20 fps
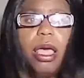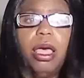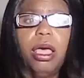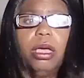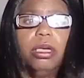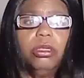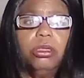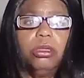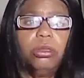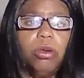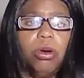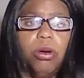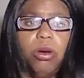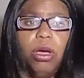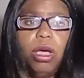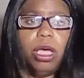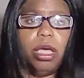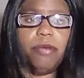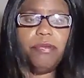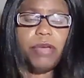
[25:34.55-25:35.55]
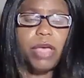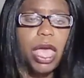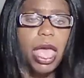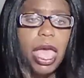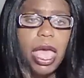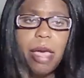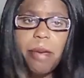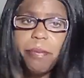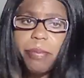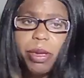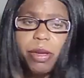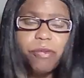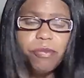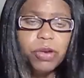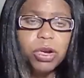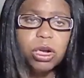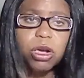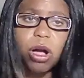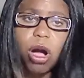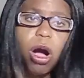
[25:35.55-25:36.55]
if it hadn't been for
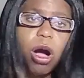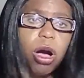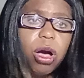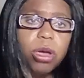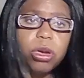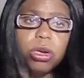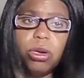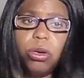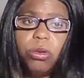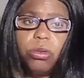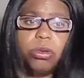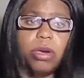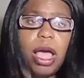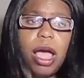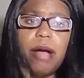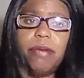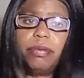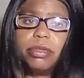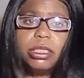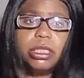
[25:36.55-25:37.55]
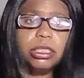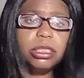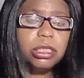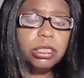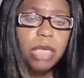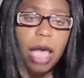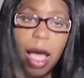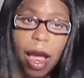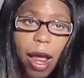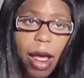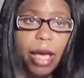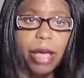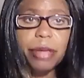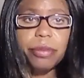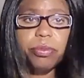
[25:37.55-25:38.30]
God on our side,